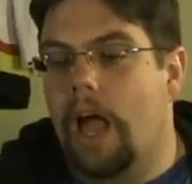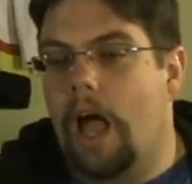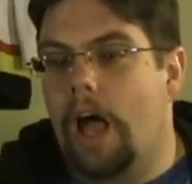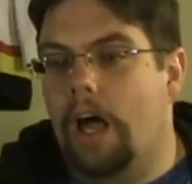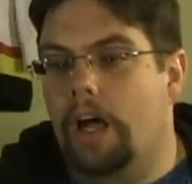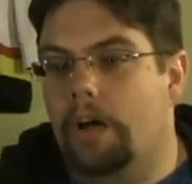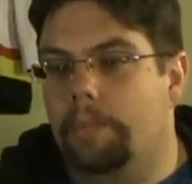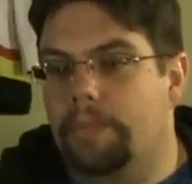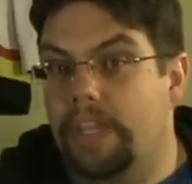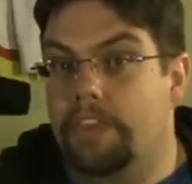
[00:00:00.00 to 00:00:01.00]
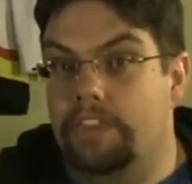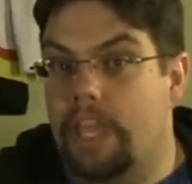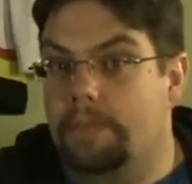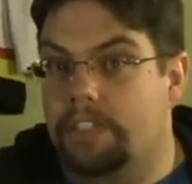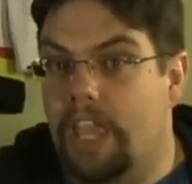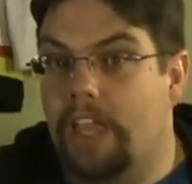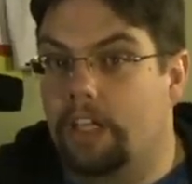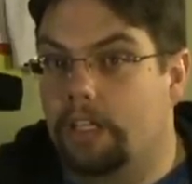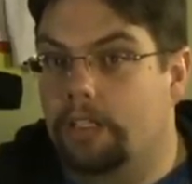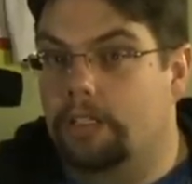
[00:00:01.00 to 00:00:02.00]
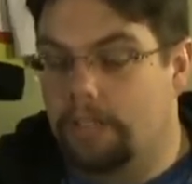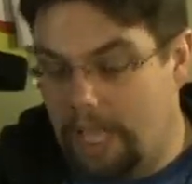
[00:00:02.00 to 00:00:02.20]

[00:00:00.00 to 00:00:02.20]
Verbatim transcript: in the same scale,